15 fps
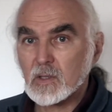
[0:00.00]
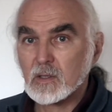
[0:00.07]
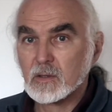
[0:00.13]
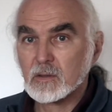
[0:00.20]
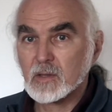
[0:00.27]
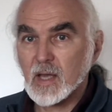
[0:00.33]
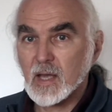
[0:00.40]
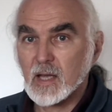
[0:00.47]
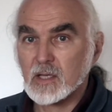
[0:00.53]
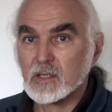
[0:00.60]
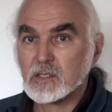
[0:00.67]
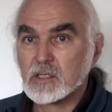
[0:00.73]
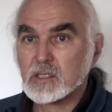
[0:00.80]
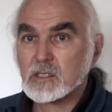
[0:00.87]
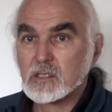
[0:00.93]

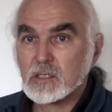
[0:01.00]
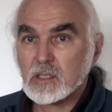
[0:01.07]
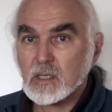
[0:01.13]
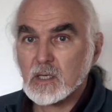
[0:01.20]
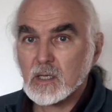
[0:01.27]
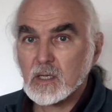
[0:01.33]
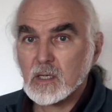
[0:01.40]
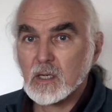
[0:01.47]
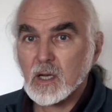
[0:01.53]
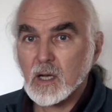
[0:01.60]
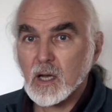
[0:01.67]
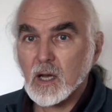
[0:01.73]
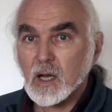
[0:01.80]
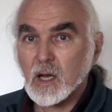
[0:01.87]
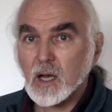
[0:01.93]
that
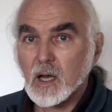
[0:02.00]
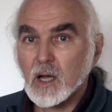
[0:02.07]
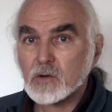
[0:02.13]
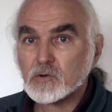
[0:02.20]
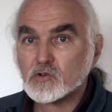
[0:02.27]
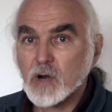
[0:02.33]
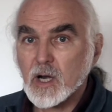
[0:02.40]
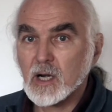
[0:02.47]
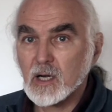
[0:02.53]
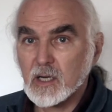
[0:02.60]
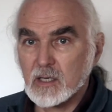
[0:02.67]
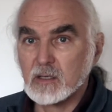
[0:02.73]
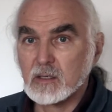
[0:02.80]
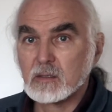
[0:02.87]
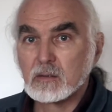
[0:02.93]

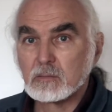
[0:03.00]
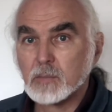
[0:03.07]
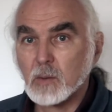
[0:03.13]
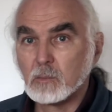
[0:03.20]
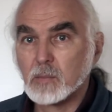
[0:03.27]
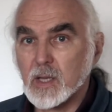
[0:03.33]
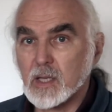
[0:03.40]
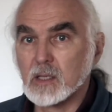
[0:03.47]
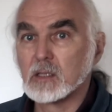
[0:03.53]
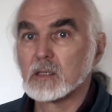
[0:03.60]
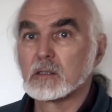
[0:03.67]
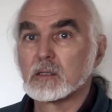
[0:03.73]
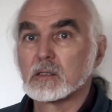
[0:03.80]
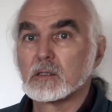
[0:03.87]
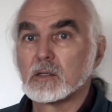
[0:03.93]
adrenaline pumping
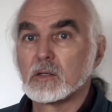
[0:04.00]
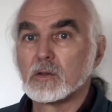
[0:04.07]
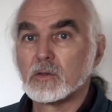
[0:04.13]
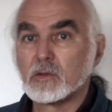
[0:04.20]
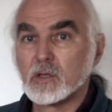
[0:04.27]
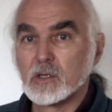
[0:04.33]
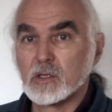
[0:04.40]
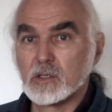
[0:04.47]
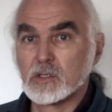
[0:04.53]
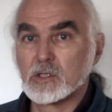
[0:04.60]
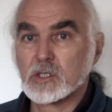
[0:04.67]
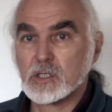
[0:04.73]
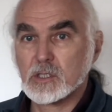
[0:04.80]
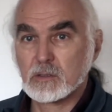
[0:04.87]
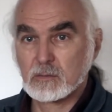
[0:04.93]

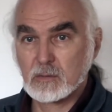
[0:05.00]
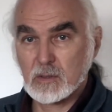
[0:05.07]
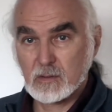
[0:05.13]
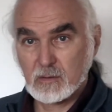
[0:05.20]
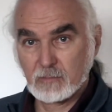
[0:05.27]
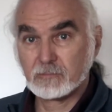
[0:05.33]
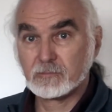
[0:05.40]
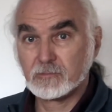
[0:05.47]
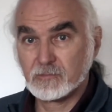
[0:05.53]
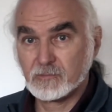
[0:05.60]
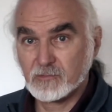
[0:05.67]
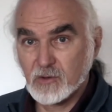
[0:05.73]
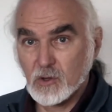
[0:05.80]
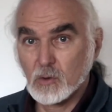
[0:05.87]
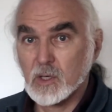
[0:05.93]
that's
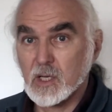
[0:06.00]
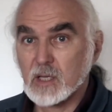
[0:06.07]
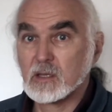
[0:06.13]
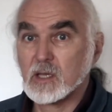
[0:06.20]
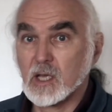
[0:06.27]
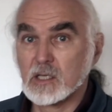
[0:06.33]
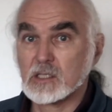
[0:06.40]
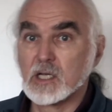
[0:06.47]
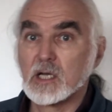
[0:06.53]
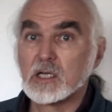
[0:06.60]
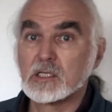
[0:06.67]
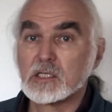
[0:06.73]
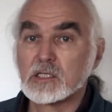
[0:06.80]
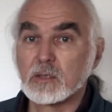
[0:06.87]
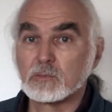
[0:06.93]
fueling the
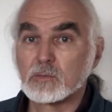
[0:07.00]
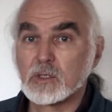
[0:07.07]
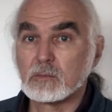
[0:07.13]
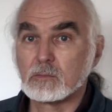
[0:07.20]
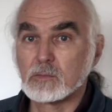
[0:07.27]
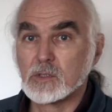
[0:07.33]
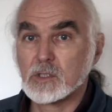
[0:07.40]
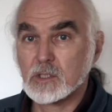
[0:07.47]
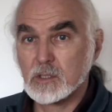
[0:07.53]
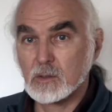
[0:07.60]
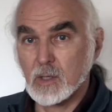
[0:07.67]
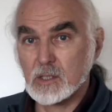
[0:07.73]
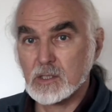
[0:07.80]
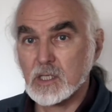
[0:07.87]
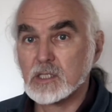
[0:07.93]
anxiety symptoms
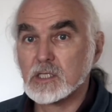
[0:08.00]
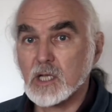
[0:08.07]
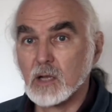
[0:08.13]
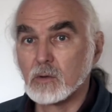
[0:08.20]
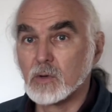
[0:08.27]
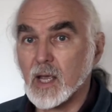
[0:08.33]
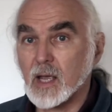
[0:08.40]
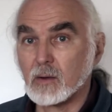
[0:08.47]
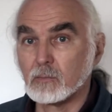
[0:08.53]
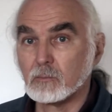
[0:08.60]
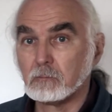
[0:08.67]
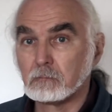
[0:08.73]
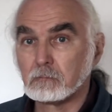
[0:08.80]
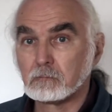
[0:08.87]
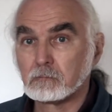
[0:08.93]
to actually slow down.
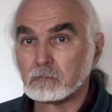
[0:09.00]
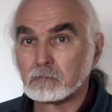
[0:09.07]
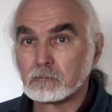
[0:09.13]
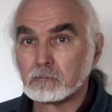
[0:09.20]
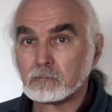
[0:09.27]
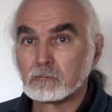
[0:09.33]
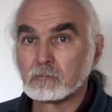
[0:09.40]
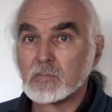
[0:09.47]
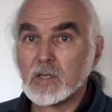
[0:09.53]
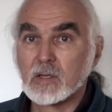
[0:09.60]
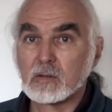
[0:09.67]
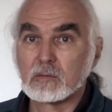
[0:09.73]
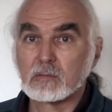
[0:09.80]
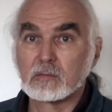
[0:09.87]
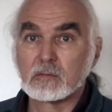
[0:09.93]

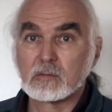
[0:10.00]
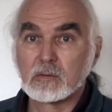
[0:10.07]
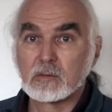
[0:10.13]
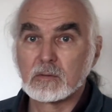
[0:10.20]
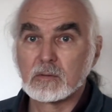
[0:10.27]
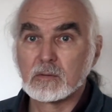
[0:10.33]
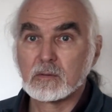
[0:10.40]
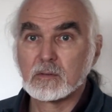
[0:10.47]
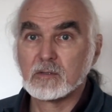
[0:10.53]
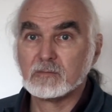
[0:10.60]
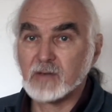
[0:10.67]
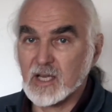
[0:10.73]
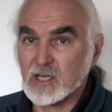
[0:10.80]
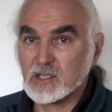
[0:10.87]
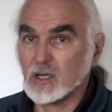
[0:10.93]
Now, the
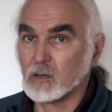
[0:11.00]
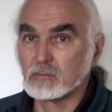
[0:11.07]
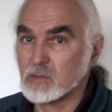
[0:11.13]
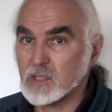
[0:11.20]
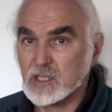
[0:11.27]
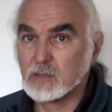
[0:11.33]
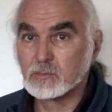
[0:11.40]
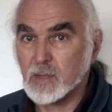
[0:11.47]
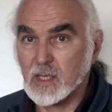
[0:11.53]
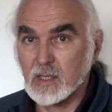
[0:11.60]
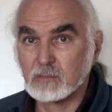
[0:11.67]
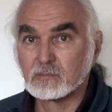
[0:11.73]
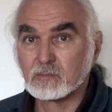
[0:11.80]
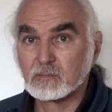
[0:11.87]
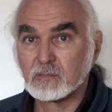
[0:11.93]
effects don't
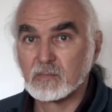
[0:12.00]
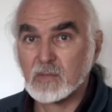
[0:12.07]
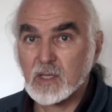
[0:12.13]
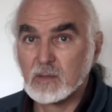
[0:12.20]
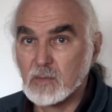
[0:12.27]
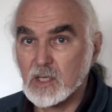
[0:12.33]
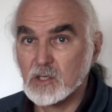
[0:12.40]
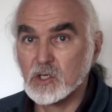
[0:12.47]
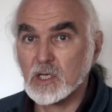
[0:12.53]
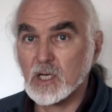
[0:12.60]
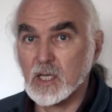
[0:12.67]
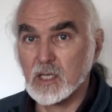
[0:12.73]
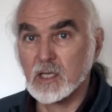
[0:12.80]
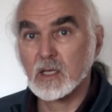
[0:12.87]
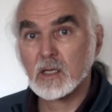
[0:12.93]
disappear
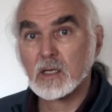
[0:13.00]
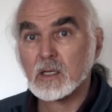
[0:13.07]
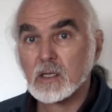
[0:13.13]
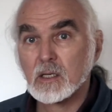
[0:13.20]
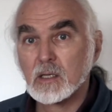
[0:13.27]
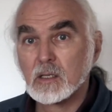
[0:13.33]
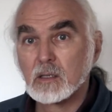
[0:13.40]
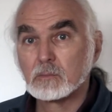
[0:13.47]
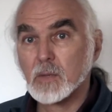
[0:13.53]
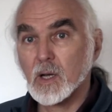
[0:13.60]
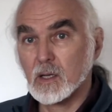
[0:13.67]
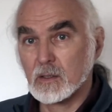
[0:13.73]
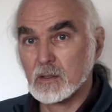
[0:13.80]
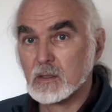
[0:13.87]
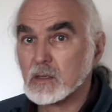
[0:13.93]
immediately,
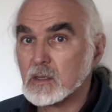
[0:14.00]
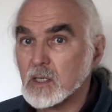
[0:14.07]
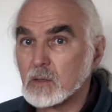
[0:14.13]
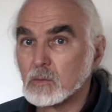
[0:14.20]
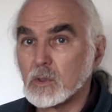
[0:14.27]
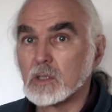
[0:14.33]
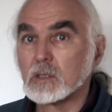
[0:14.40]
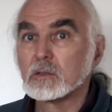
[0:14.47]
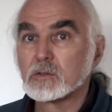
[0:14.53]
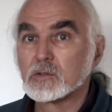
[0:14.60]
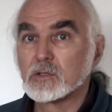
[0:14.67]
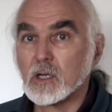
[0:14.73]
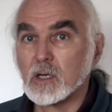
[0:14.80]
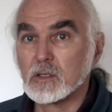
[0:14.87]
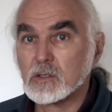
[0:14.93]
but they will
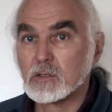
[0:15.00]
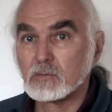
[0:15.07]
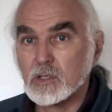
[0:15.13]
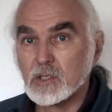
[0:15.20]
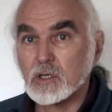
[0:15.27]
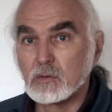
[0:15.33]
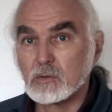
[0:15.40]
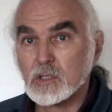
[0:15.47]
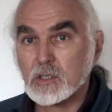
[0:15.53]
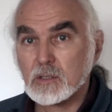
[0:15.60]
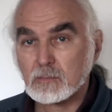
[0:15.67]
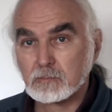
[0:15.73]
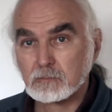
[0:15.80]
start to reduce.